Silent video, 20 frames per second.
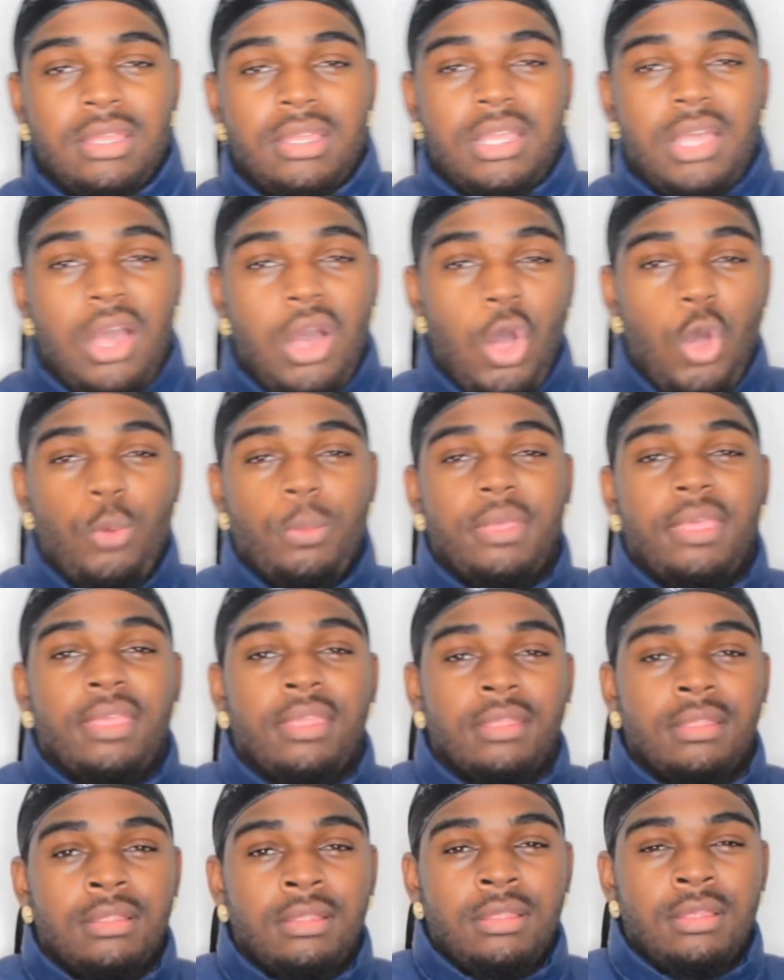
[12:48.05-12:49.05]
Combing.
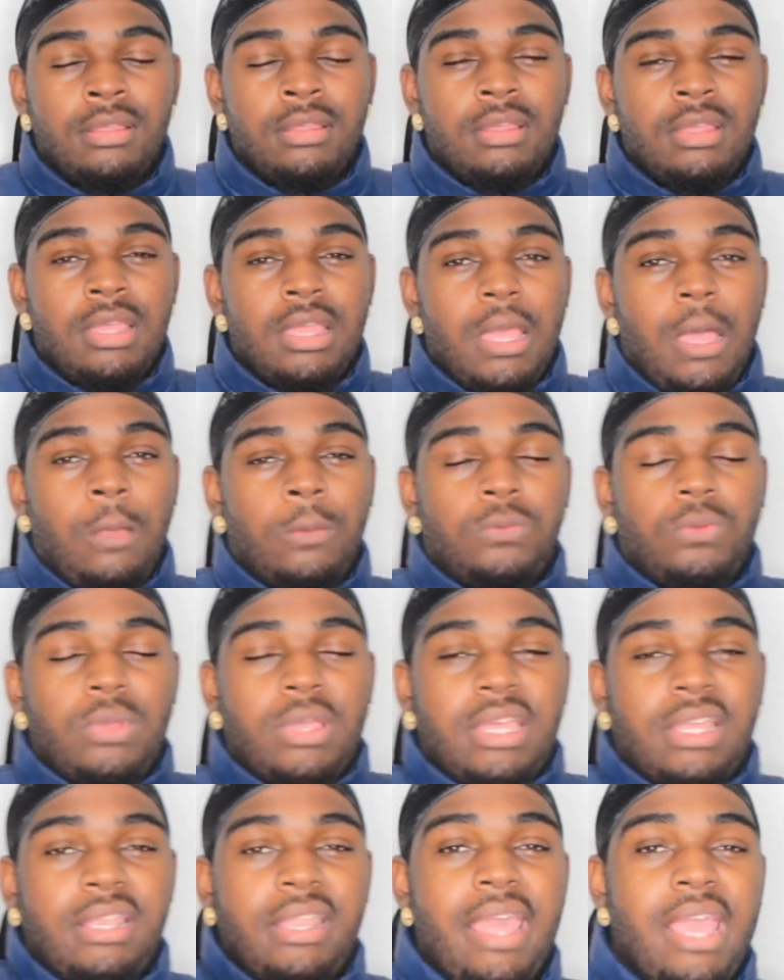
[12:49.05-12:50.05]
Helps with
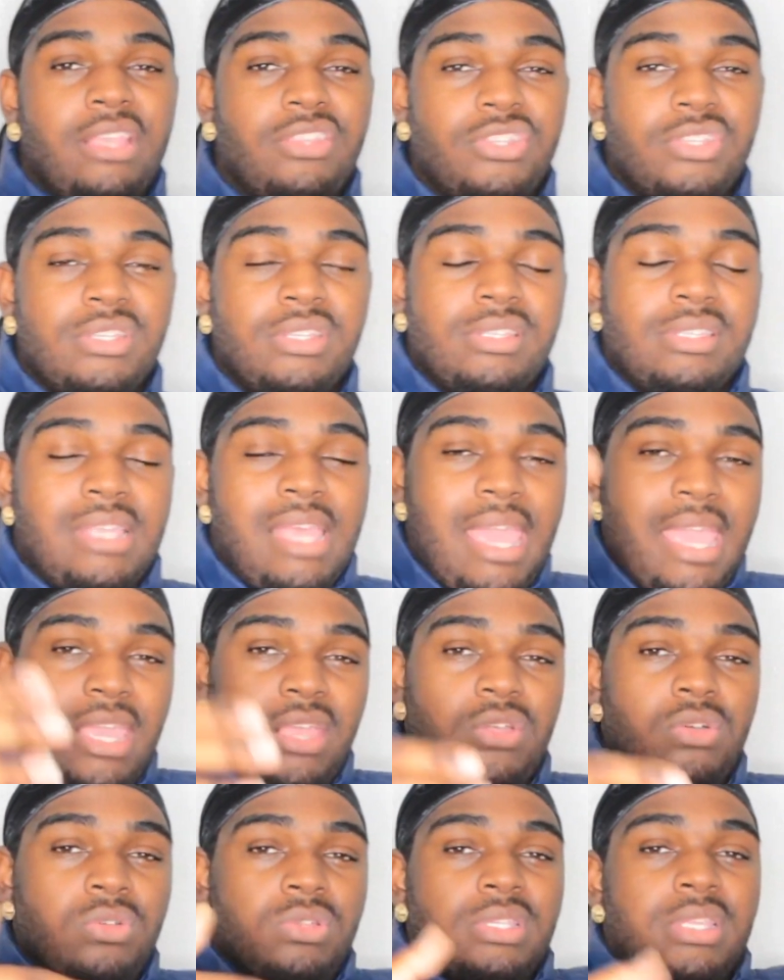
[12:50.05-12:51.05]
connections.
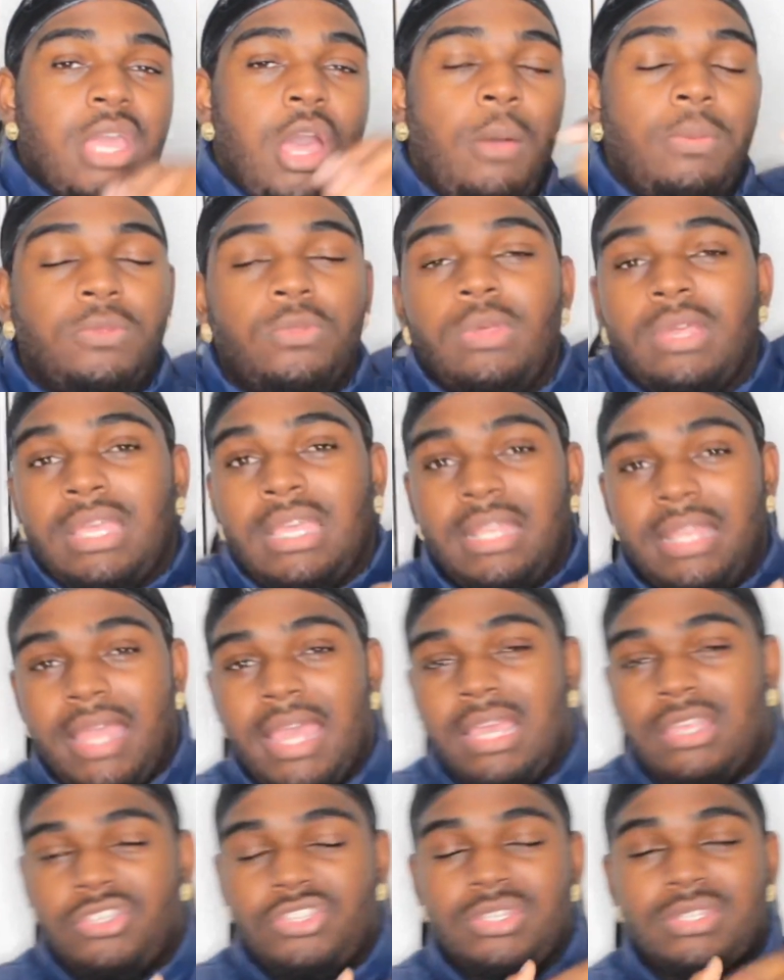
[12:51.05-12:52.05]
Angles helps with
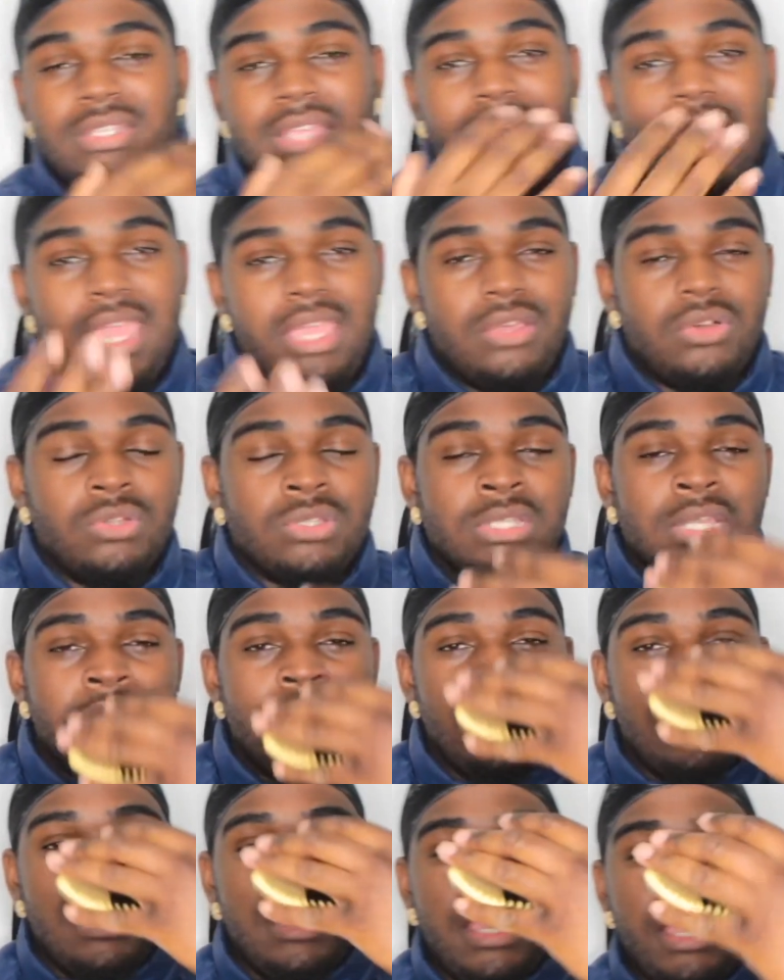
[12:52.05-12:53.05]
connections. Angles
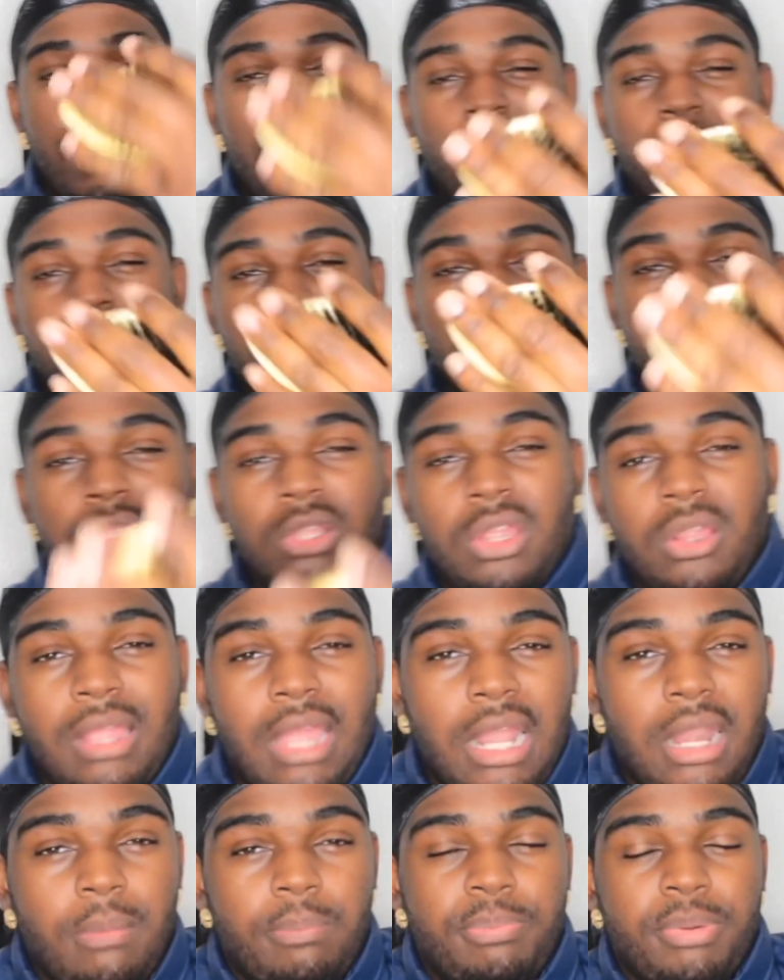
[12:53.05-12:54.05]
help you learn
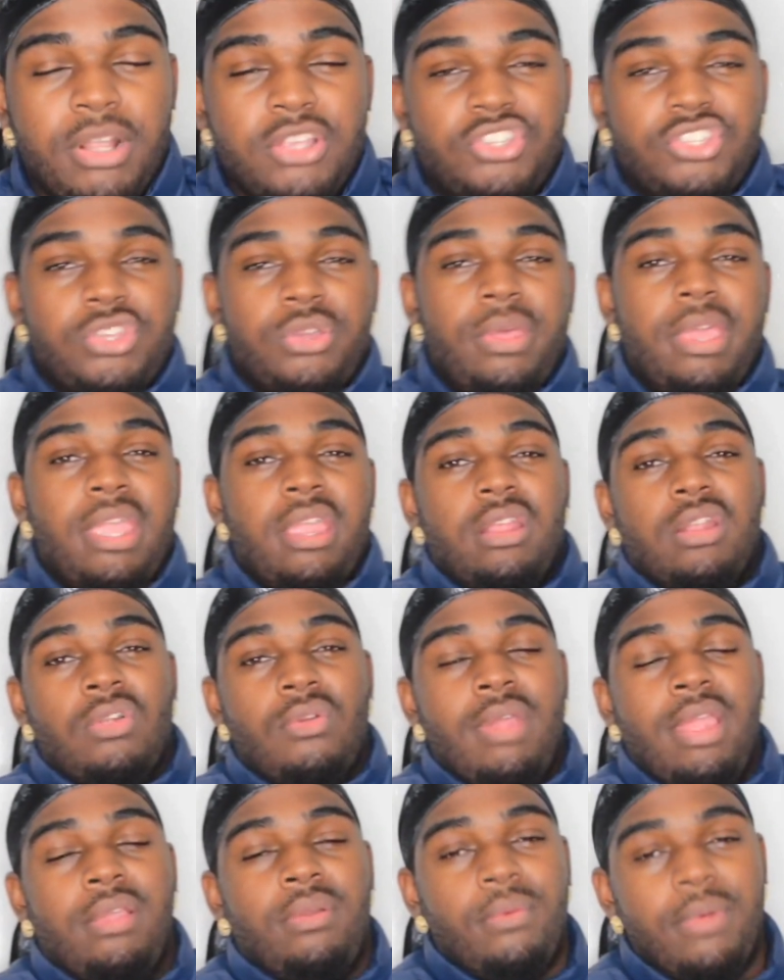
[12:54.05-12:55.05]
how to brush your hair the
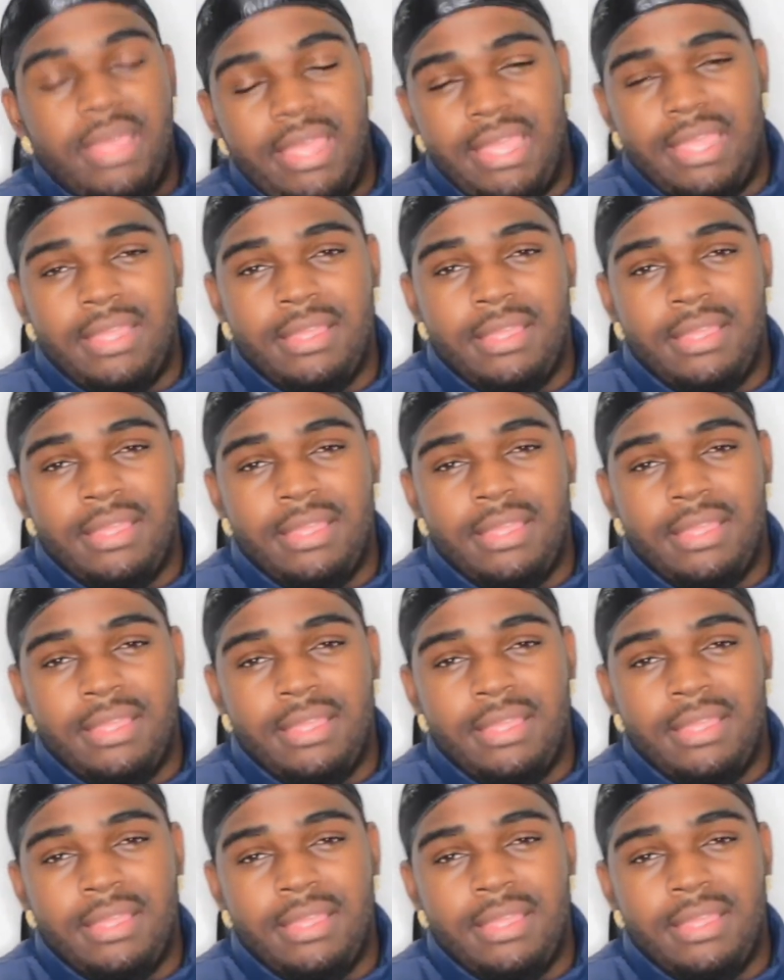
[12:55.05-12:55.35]
right way.